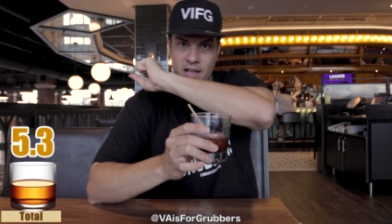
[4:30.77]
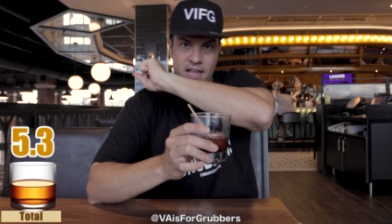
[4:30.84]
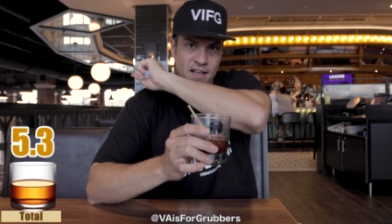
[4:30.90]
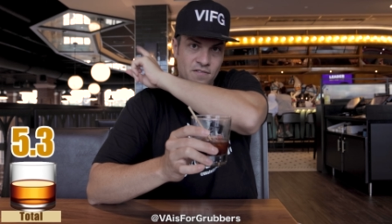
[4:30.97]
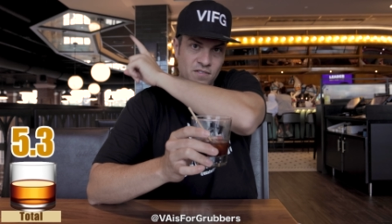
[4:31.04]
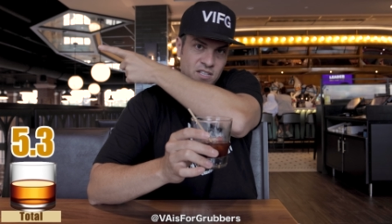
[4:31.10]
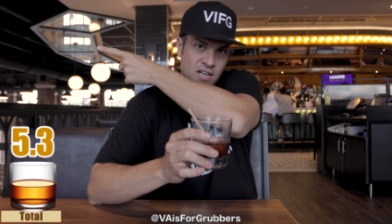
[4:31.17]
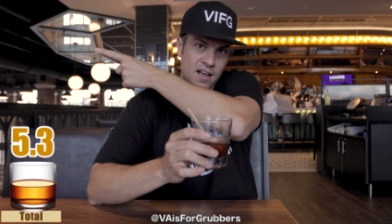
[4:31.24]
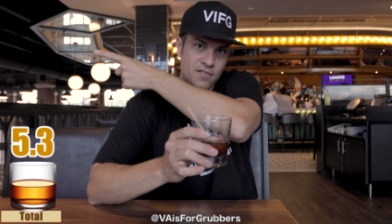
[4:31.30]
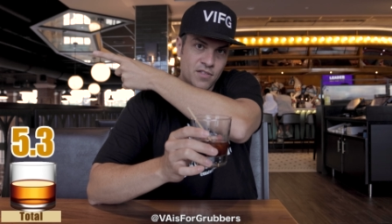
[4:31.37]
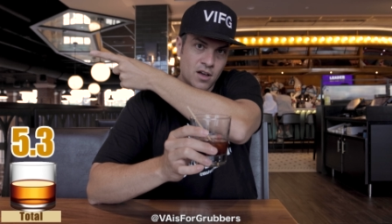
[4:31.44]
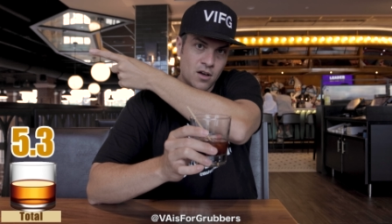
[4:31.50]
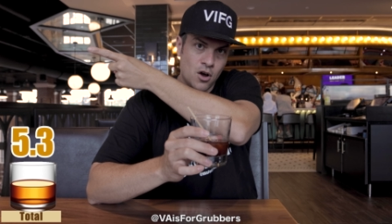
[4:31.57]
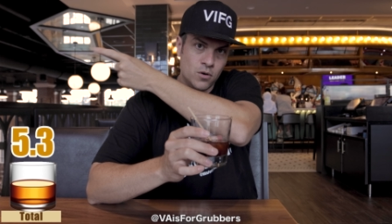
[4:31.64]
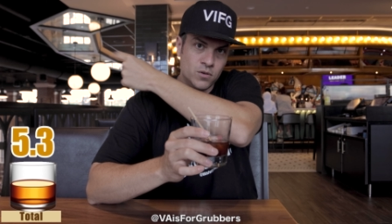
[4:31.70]
inside
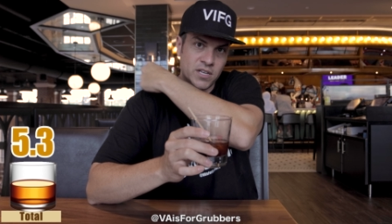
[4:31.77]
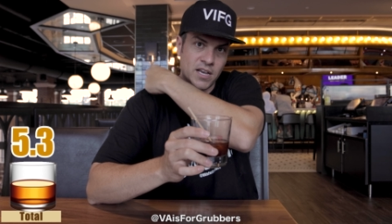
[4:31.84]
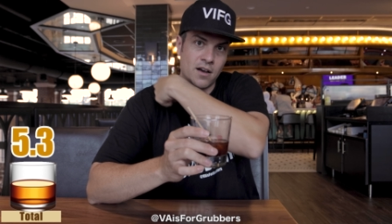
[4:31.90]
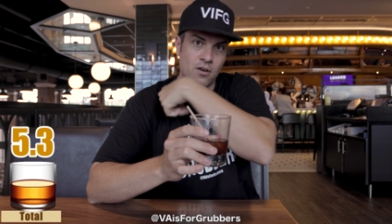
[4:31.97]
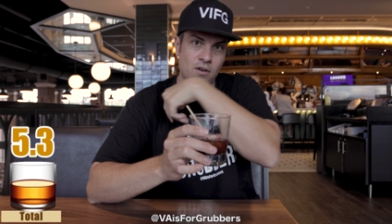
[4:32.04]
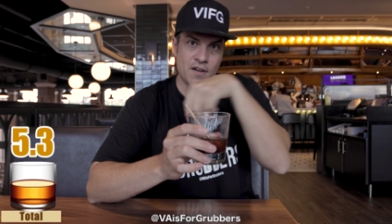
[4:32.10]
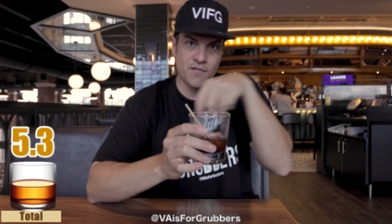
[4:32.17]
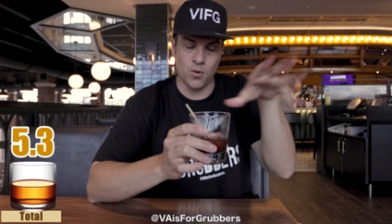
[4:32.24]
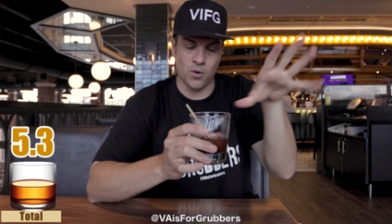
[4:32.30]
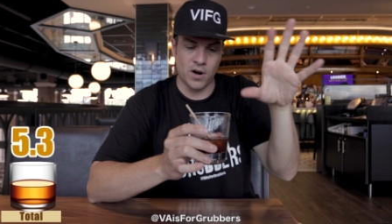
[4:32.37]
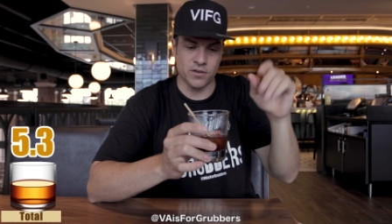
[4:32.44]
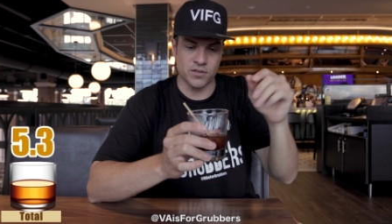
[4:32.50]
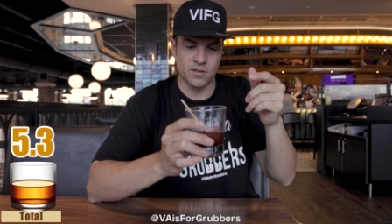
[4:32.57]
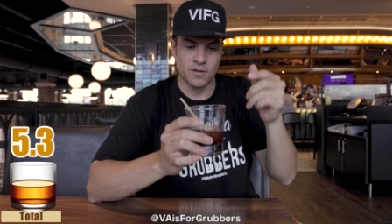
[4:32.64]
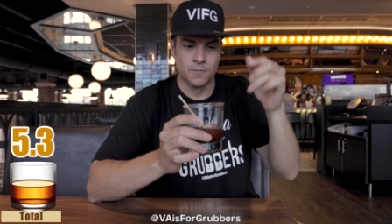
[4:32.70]
the hotel, everywhere
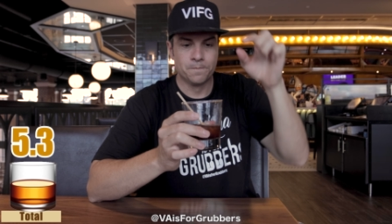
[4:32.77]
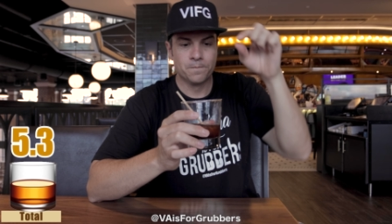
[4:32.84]
else.